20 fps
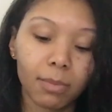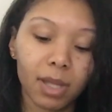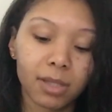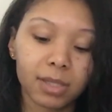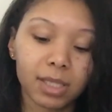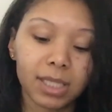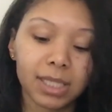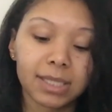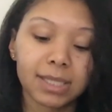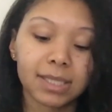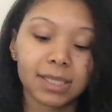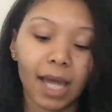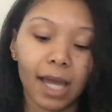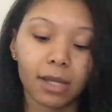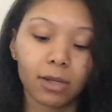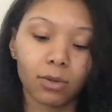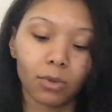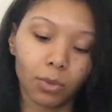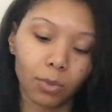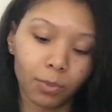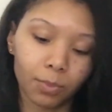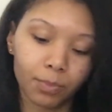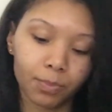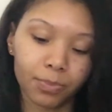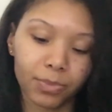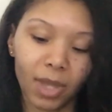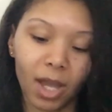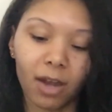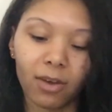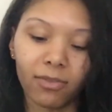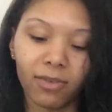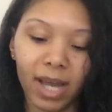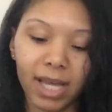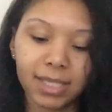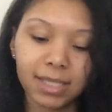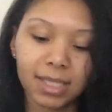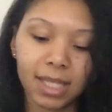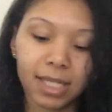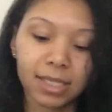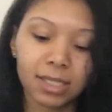monthly cycle. Our
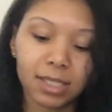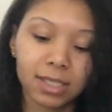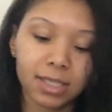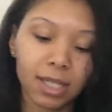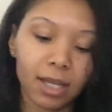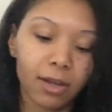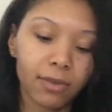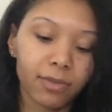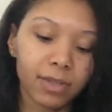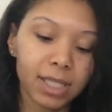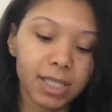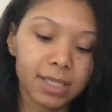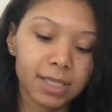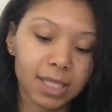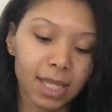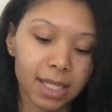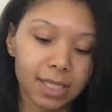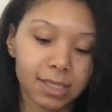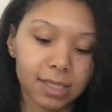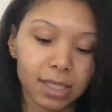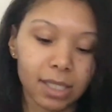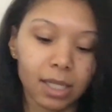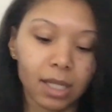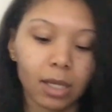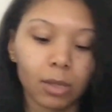Vitex is carefully tested